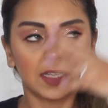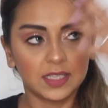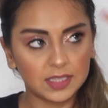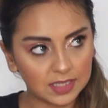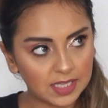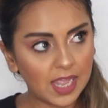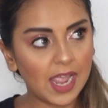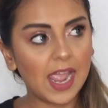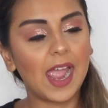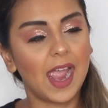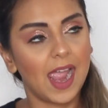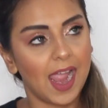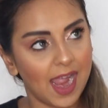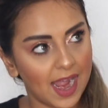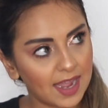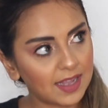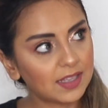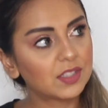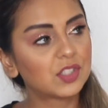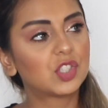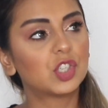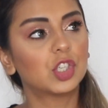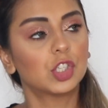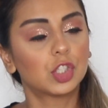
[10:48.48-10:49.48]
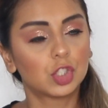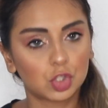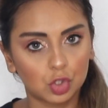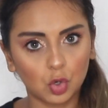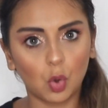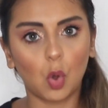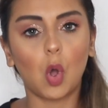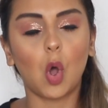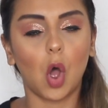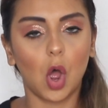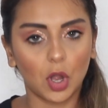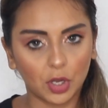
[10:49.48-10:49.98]
the air is just
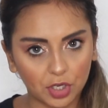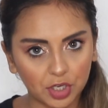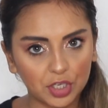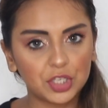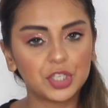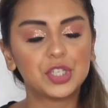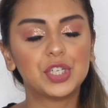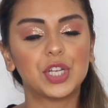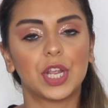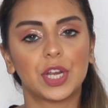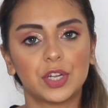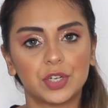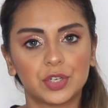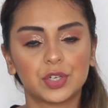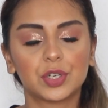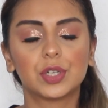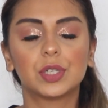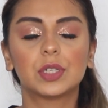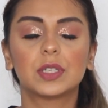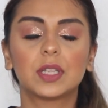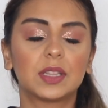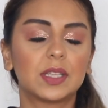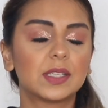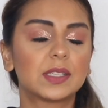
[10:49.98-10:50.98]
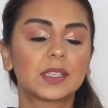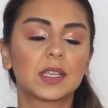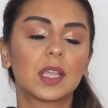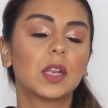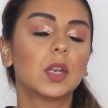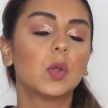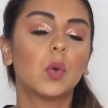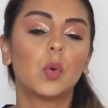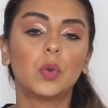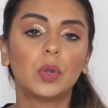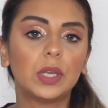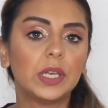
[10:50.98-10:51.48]
so hot in general that this
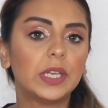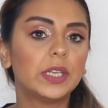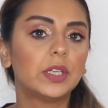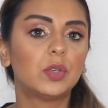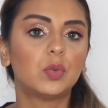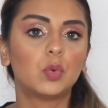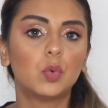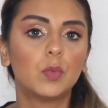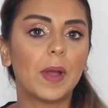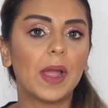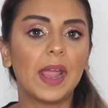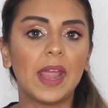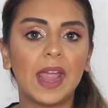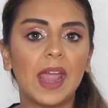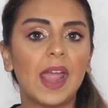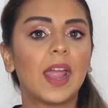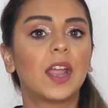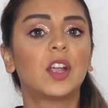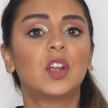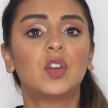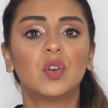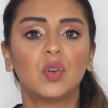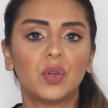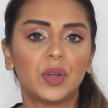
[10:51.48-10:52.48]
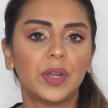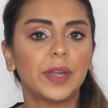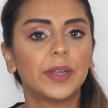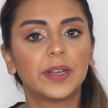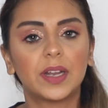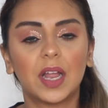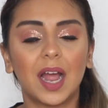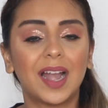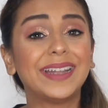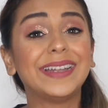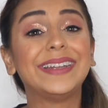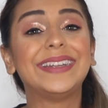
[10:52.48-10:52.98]
can only do my hair good. It
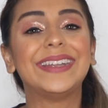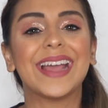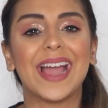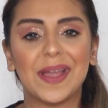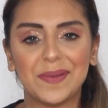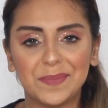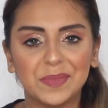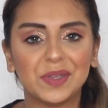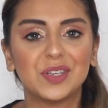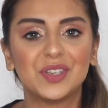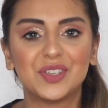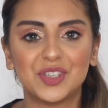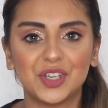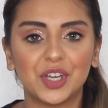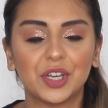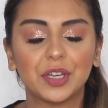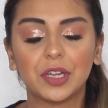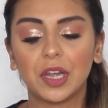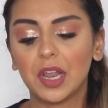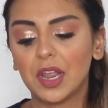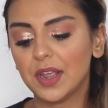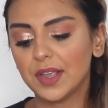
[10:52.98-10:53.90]
can't damage it.